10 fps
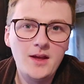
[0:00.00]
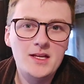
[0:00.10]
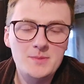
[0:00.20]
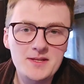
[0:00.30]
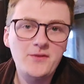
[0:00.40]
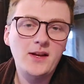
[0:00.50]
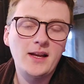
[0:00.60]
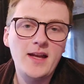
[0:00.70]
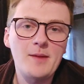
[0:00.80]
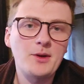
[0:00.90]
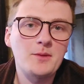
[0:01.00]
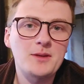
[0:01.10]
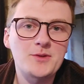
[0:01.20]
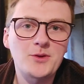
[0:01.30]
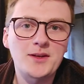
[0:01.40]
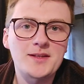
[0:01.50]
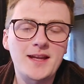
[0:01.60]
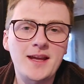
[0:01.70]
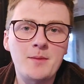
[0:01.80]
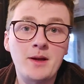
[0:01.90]
Specifically, I'm going to be talking
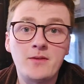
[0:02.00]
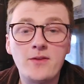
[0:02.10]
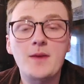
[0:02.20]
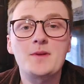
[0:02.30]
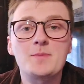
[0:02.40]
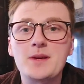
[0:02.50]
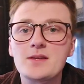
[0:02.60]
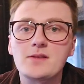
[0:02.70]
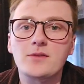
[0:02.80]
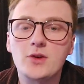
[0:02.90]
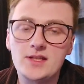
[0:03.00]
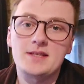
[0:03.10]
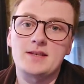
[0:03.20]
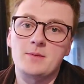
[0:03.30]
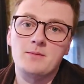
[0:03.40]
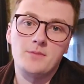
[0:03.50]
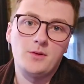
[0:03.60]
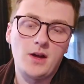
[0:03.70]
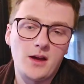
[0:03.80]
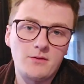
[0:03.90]
today about a famous piece of criticism
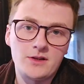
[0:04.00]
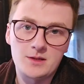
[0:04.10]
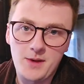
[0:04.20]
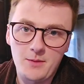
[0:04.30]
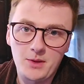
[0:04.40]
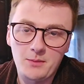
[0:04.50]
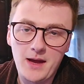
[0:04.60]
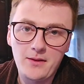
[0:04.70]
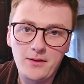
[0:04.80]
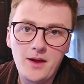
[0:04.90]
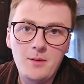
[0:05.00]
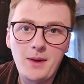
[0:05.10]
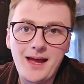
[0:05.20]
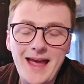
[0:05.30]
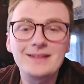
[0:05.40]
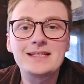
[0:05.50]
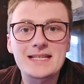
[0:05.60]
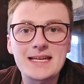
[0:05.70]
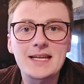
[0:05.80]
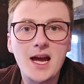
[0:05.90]
written about Macbeth by
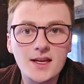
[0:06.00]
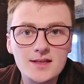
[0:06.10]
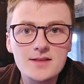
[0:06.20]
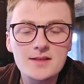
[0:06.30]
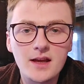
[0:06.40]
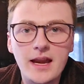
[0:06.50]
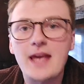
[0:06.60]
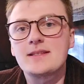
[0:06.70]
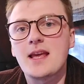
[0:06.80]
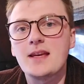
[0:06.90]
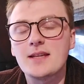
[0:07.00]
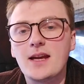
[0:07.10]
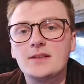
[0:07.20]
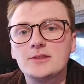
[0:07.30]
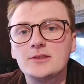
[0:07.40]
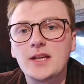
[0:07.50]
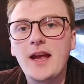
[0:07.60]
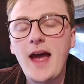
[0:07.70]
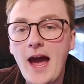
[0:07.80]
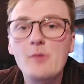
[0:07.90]
L.C. Knights, an essay titled
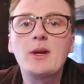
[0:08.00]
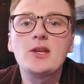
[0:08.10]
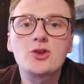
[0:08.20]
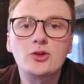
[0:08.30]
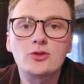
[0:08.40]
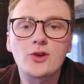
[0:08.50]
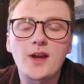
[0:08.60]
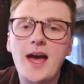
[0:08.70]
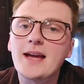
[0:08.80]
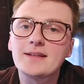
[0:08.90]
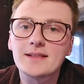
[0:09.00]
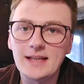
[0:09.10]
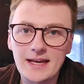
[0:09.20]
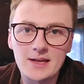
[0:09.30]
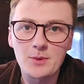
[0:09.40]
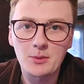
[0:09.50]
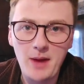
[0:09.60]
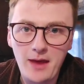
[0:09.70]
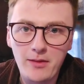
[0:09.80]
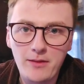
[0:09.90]
How Many Children Had Lady
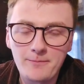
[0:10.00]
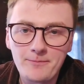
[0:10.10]
Macbeth?